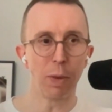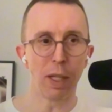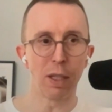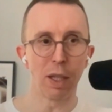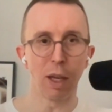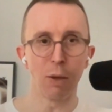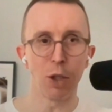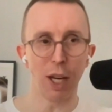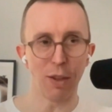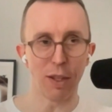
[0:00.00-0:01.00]
We can
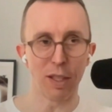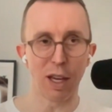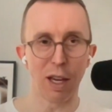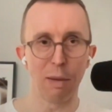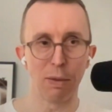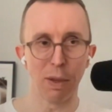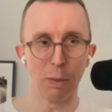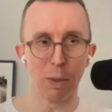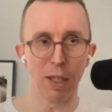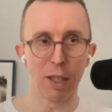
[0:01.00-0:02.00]
negotiate the time of
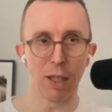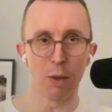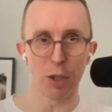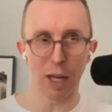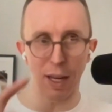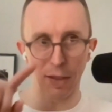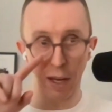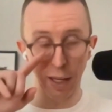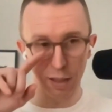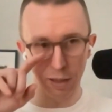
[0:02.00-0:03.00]
them, we can negotiate
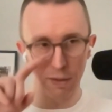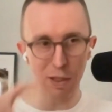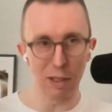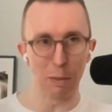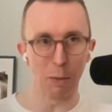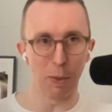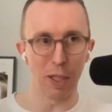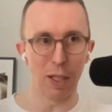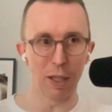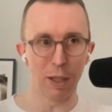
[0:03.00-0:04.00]
the length of them, and we
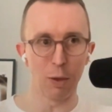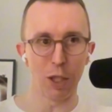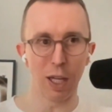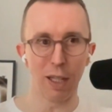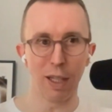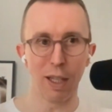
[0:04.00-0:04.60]
can negotiate,